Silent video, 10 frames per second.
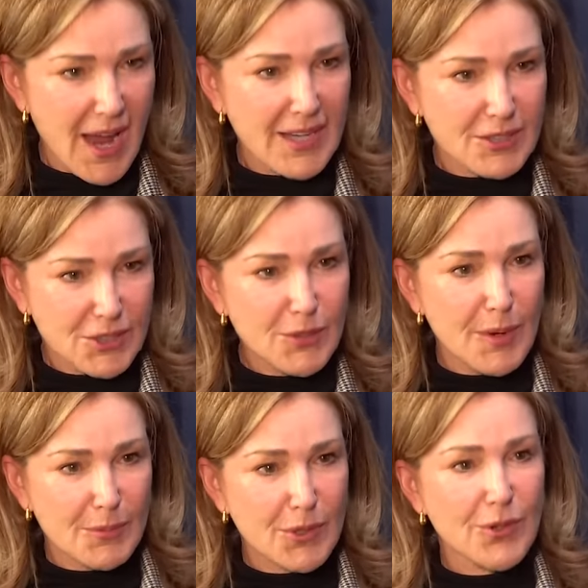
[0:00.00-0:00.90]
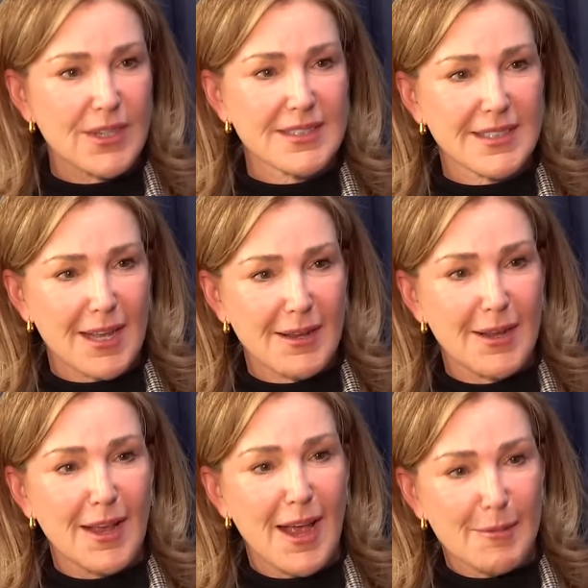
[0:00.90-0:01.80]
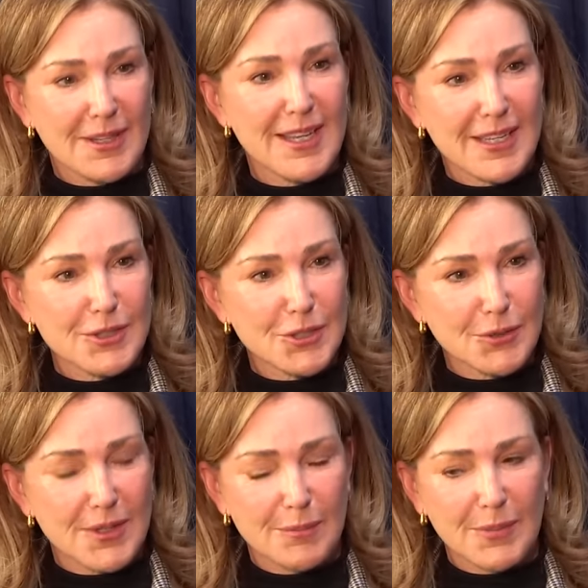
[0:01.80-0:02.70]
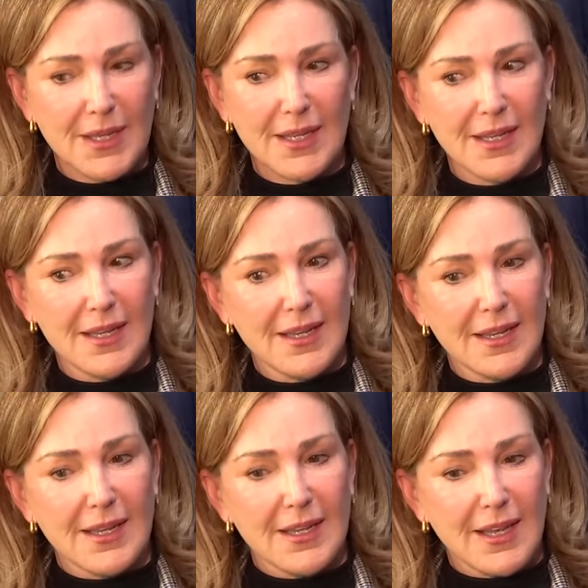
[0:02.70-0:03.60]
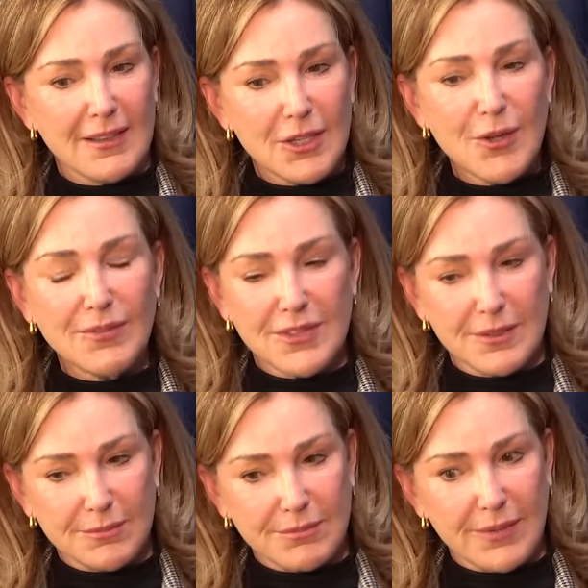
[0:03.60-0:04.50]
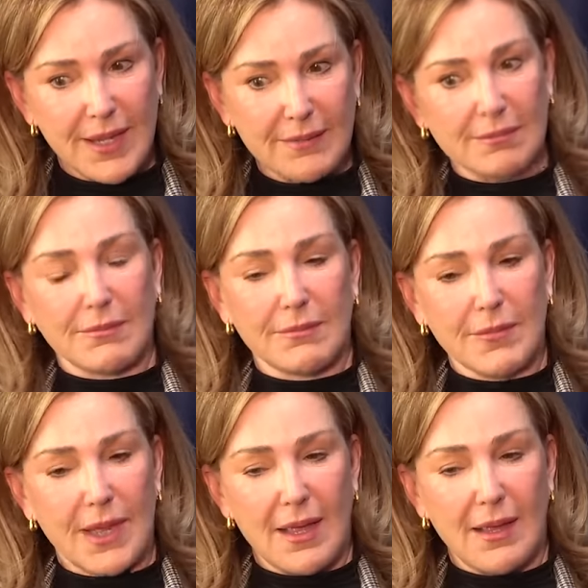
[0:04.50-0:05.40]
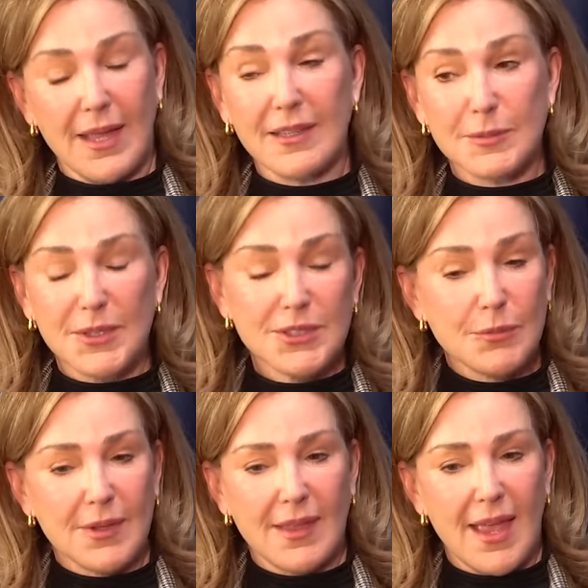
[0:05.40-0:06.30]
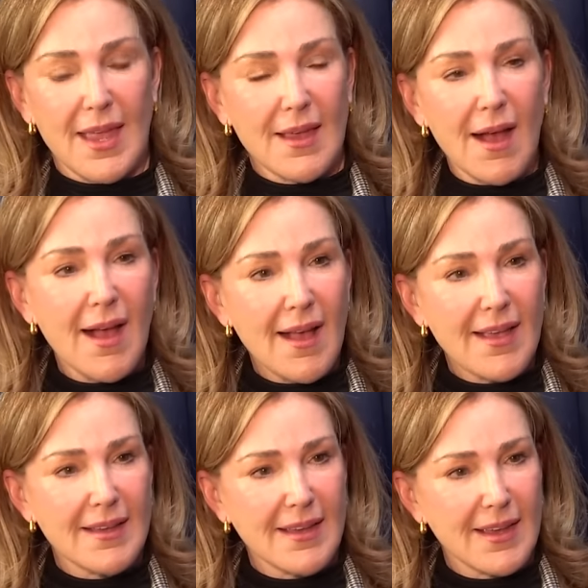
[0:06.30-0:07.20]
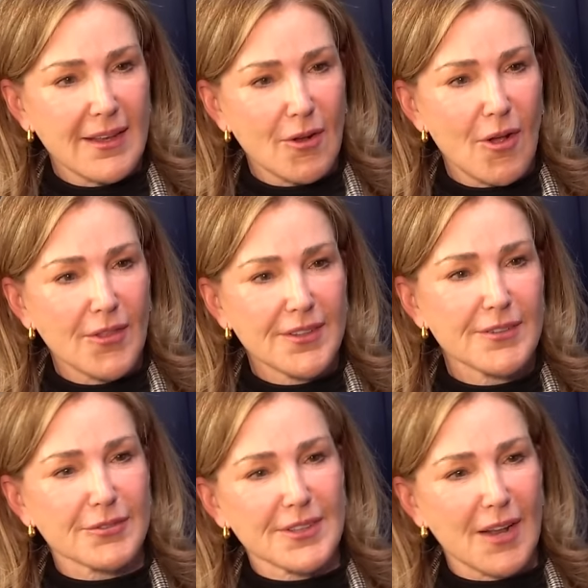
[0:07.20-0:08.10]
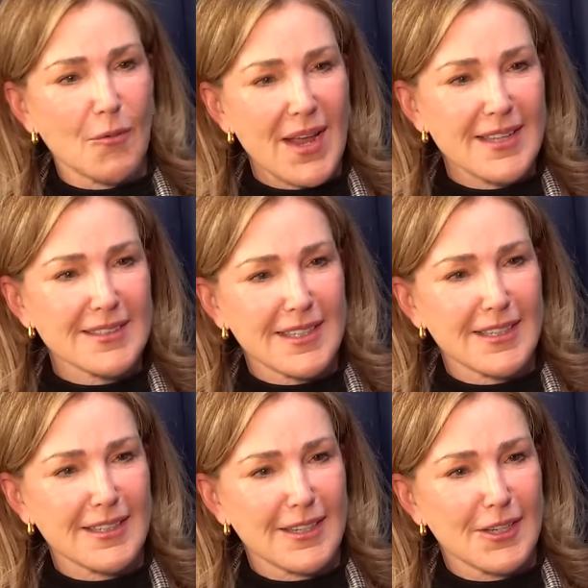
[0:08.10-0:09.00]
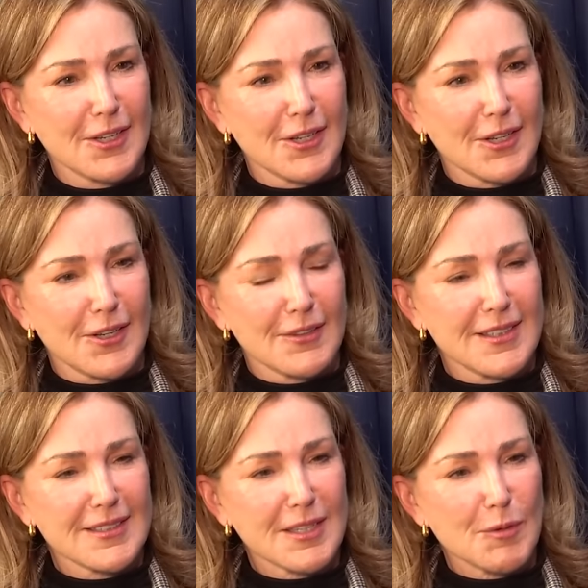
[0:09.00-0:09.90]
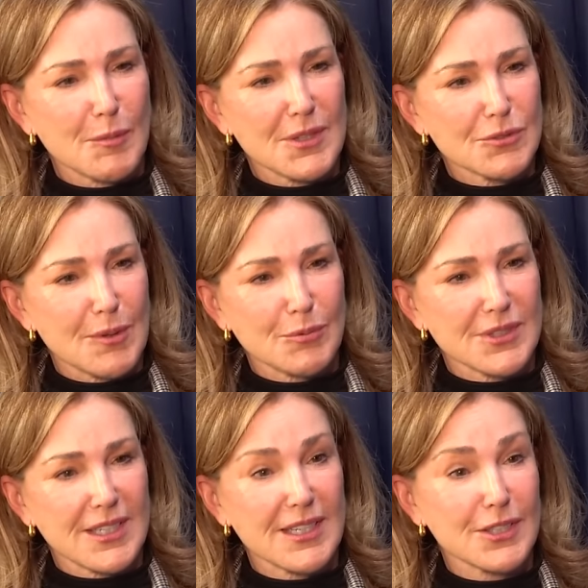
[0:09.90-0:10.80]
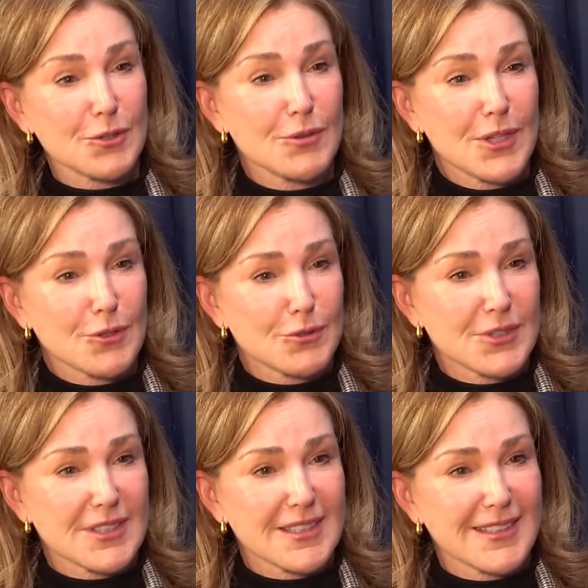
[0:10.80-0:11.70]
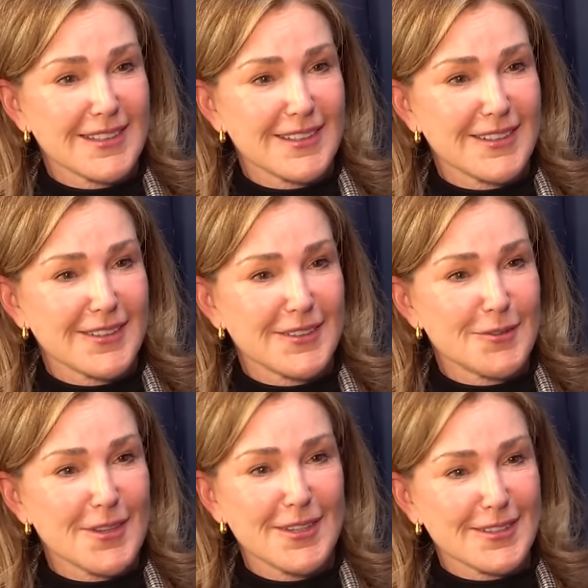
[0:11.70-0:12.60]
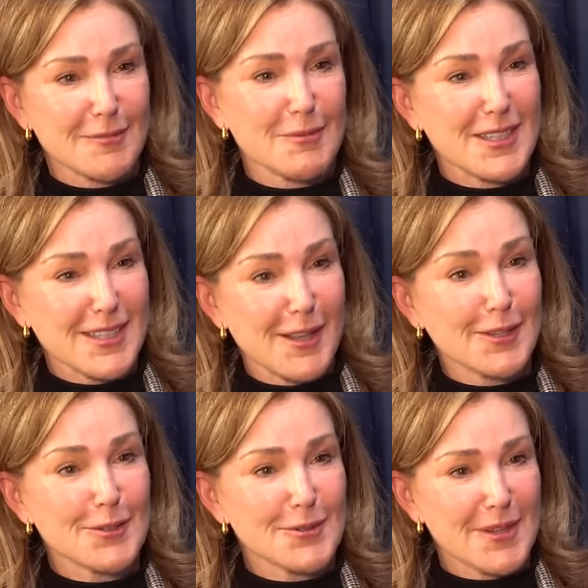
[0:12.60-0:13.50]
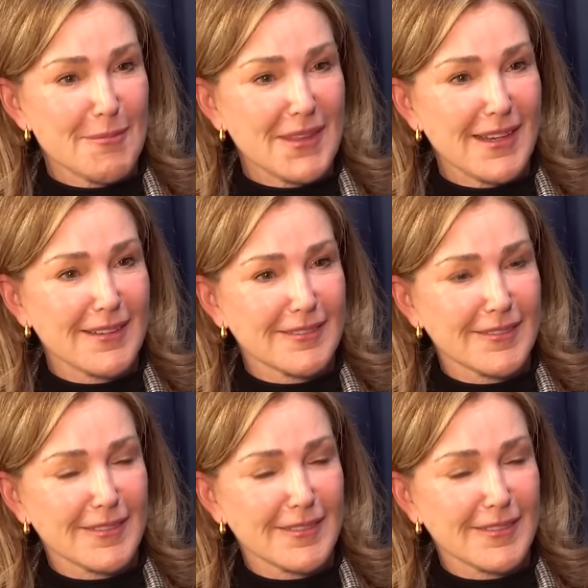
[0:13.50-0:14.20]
I do. I'm curious and I, I get into it. But I think you have to, like, uh, and especially with AI and all the different ways that things can be misrepresented and you think you're just, you think it's somebody telling you something.